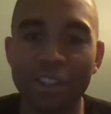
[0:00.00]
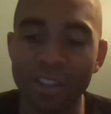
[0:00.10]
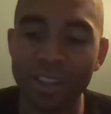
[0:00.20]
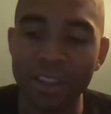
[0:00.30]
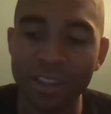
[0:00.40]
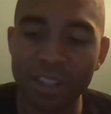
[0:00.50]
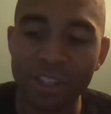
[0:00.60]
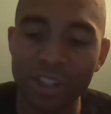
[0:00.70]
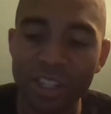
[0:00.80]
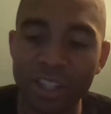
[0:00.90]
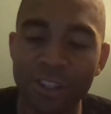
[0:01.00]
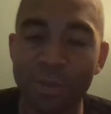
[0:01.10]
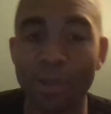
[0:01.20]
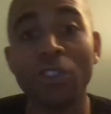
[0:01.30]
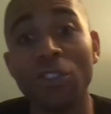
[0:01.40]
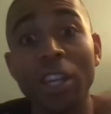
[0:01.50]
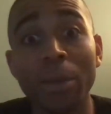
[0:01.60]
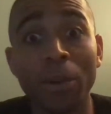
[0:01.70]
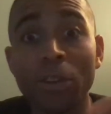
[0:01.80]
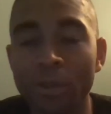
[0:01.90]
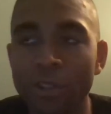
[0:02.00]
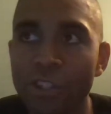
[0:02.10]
She thinks that she is, because she gave birth to us.